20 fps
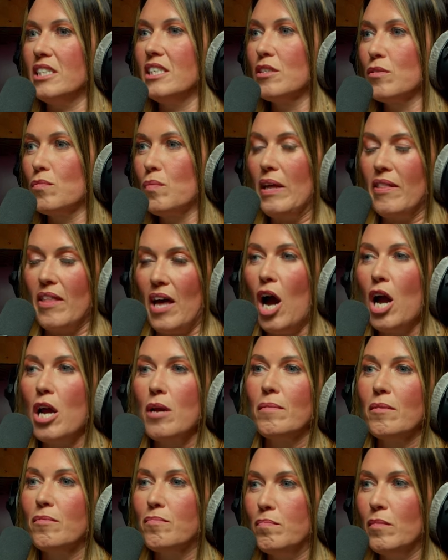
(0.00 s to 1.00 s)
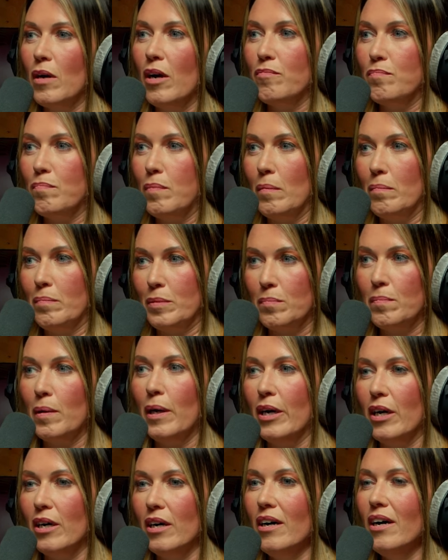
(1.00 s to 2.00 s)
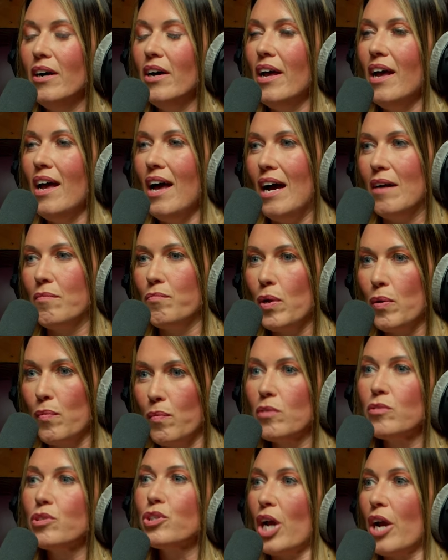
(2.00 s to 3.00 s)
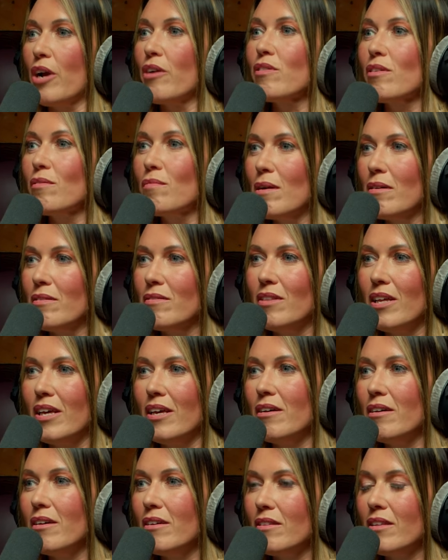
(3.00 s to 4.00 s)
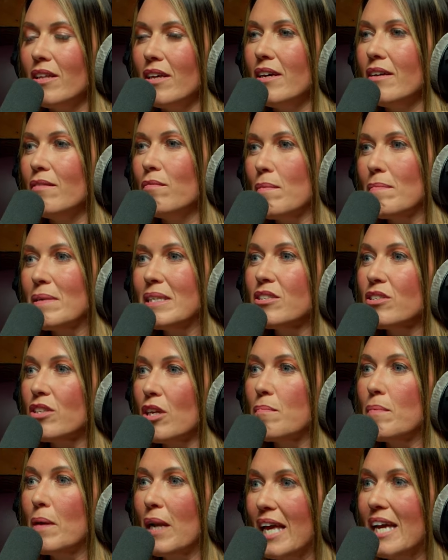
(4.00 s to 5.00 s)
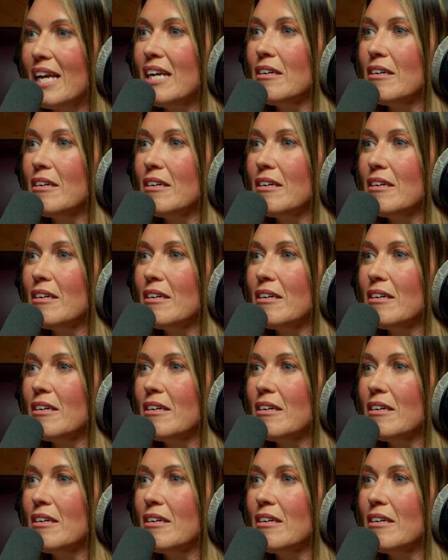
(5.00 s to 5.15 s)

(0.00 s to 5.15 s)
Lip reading: as we're the home of pub sport, and we will show the Women's Super League.